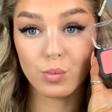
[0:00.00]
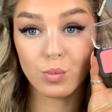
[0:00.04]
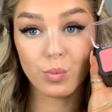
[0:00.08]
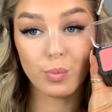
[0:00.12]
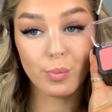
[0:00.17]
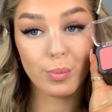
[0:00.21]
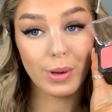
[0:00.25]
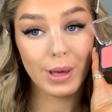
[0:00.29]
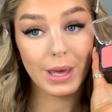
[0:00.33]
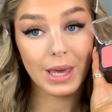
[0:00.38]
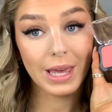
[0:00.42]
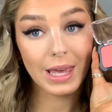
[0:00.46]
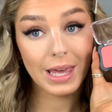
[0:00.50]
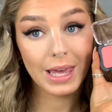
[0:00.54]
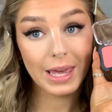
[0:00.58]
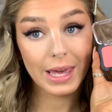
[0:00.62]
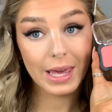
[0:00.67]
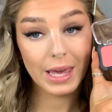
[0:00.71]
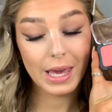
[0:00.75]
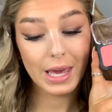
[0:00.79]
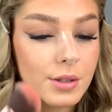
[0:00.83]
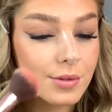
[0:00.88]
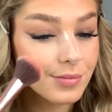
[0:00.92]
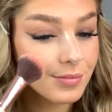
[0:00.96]

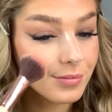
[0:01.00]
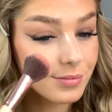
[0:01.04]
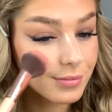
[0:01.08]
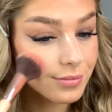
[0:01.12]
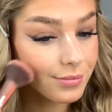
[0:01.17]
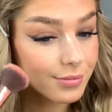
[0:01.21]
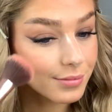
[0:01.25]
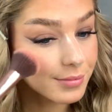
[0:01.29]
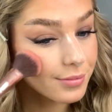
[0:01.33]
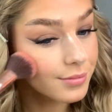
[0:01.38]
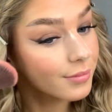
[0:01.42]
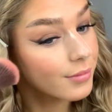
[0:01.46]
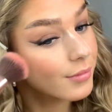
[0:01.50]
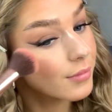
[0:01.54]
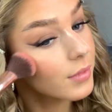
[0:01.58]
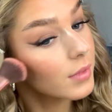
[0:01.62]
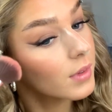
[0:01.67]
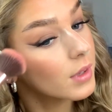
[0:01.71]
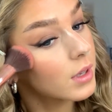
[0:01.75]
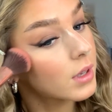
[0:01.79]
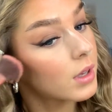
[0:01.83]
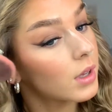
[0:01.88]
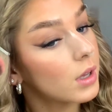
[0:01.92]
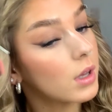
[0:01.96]
pinky,
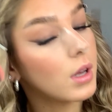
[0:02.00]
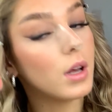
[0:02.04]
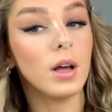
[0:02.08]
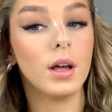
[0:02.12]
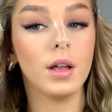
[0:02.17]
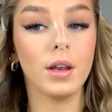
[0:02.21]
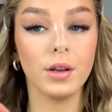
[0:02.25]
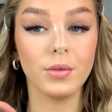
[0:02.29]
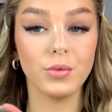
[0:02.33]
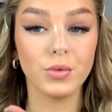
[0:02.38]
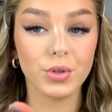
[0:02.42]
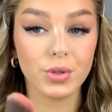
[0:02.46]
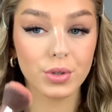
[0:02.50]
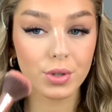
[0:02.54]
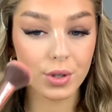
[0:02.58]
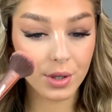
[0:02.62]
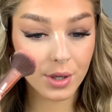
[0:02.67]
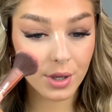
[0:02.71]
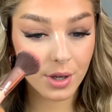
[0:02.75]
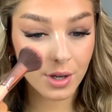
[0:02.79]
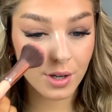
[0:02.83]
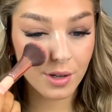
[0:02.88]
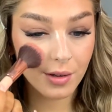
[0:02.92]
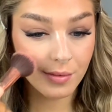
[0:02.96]
and I'm just going
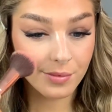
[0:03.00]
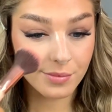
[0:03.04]
to